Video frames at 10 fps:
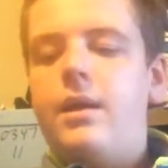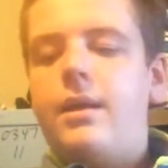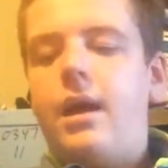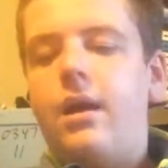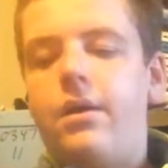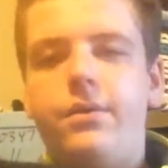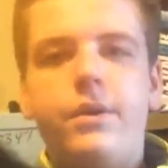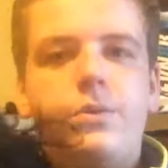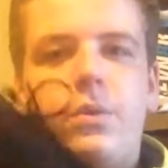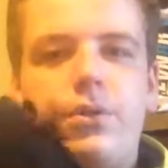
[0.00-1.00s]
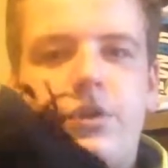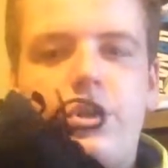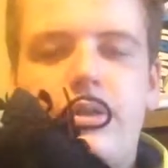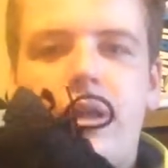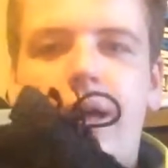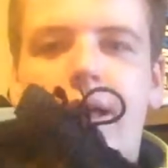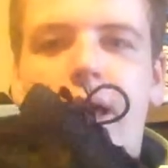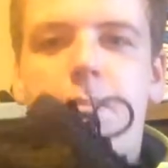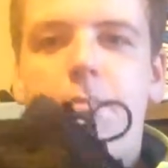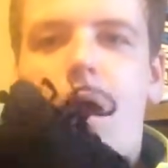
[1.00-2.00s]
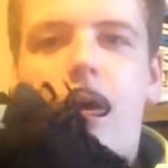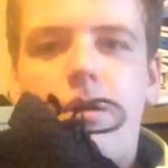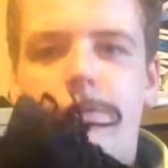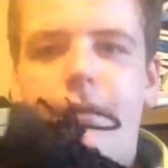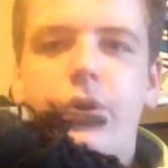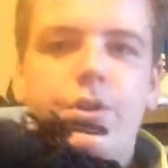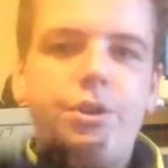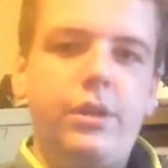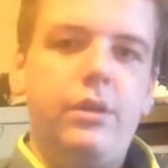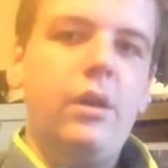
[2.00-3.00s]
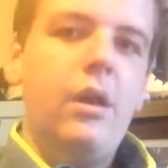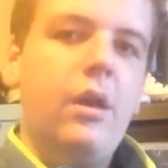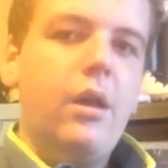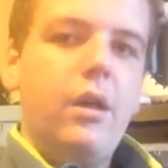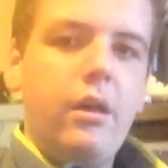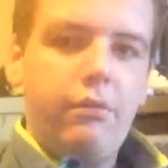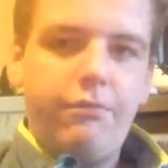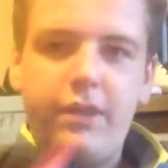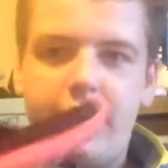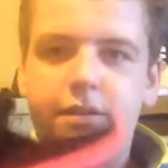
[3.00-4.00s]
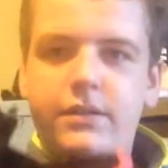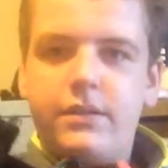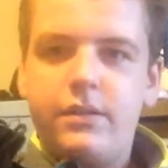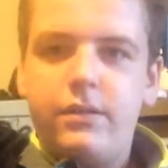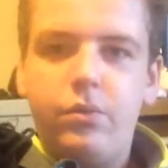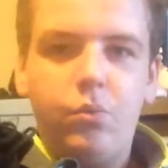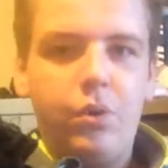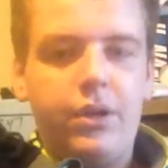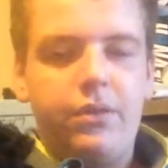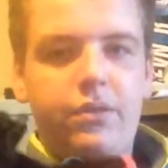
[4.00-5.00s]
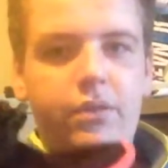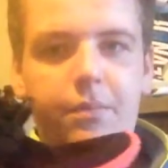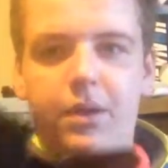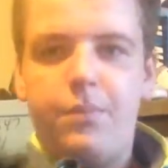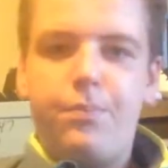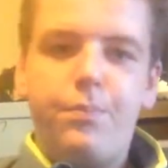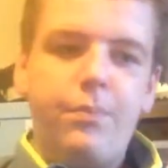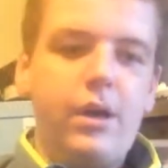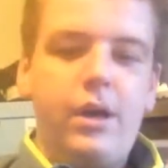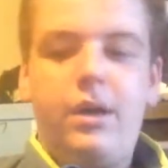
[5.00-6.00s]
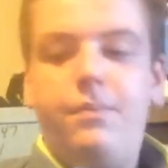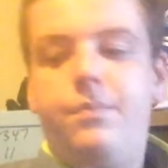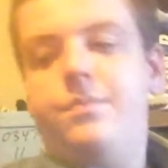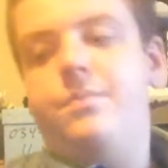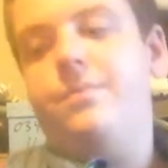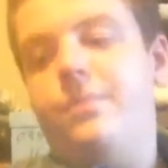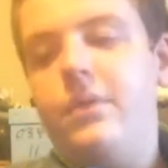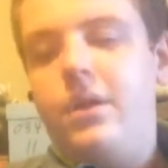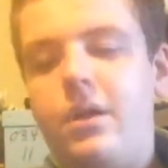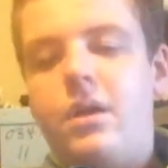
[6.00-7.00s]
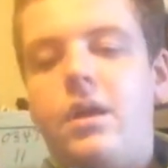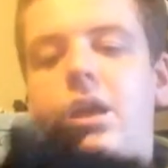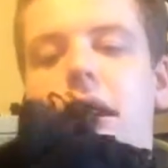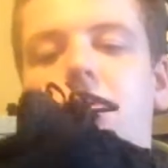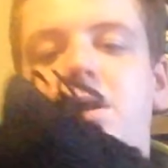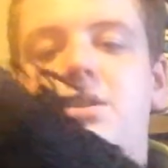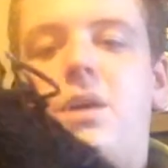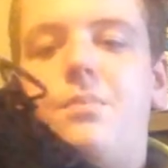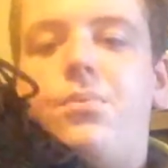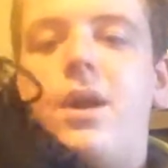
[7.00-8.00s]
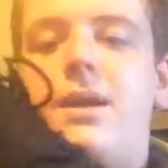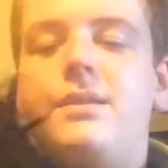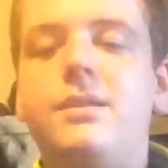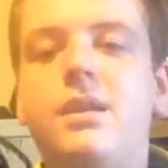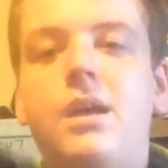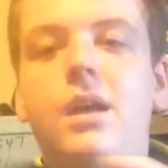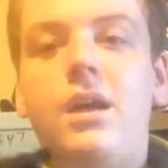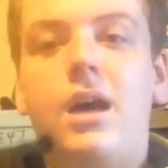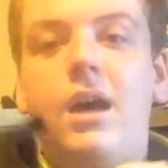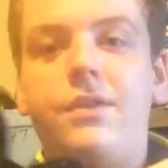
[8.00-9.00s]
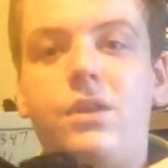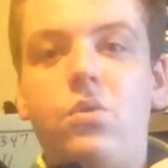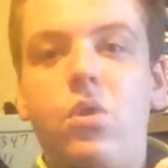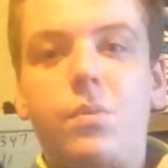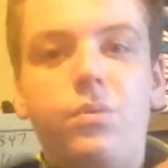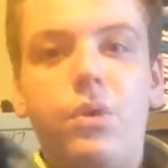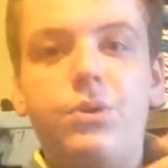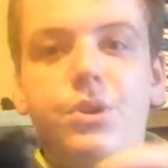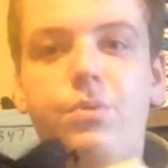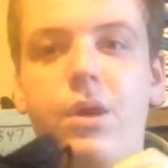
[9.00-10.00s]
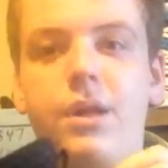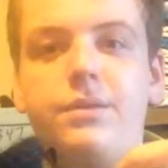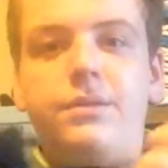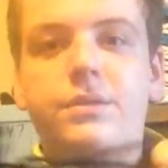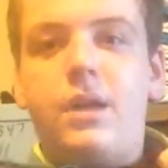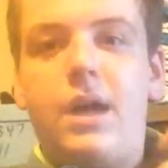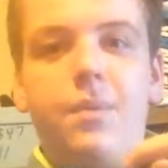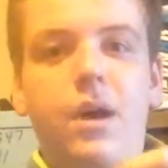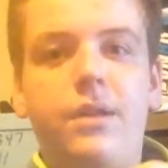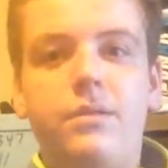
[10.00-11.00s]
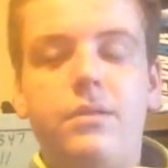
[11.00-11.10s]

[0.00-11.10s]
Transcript: Now, these ones are just like a modern version of this with a big uh, increase on price. The normal Roshe runs, I bought